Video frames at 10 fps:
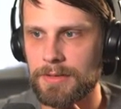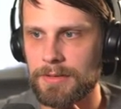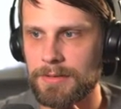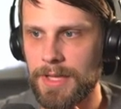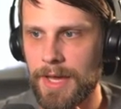
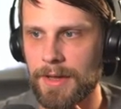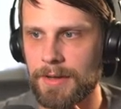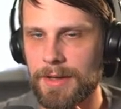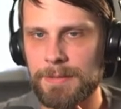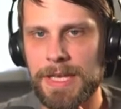Yeah,
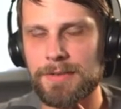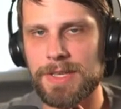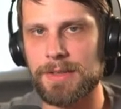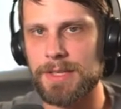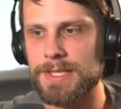I'm kind of
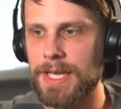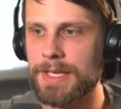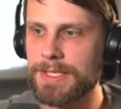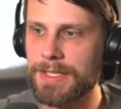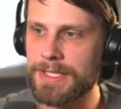into this,
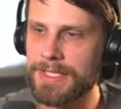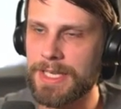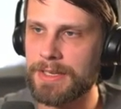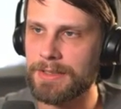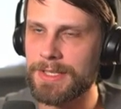guys.
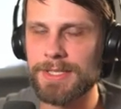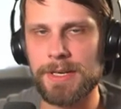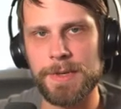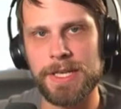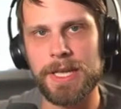Let's jump
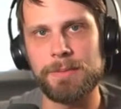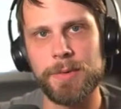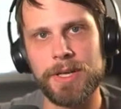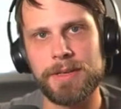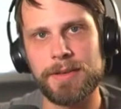into game 1.